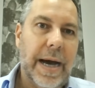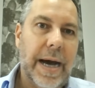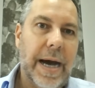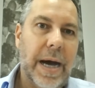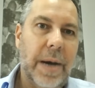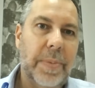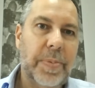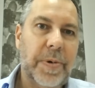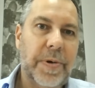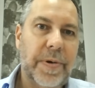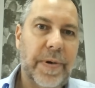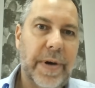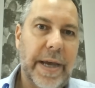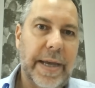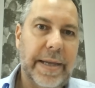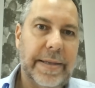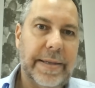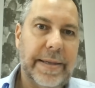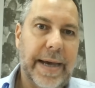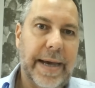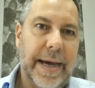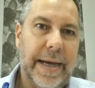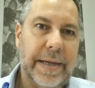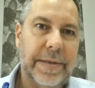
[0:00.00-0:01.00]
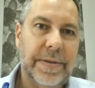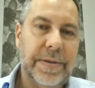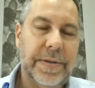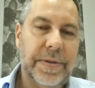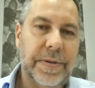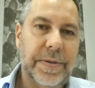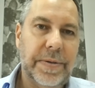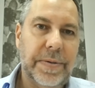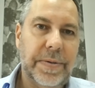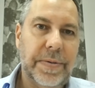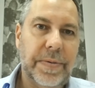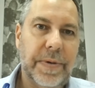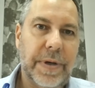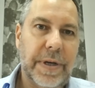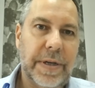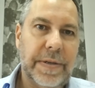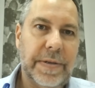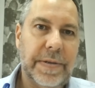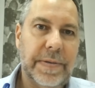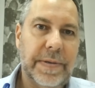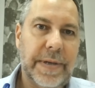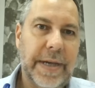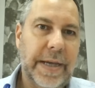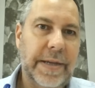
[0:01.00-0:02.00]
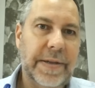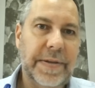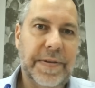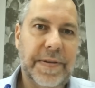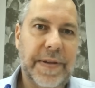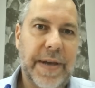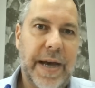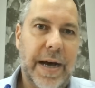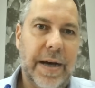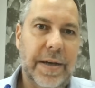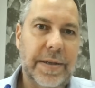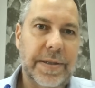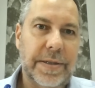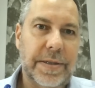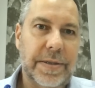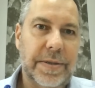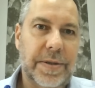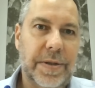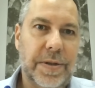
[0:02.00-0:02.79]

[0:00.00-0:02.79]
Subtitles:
upgrade that to 10,000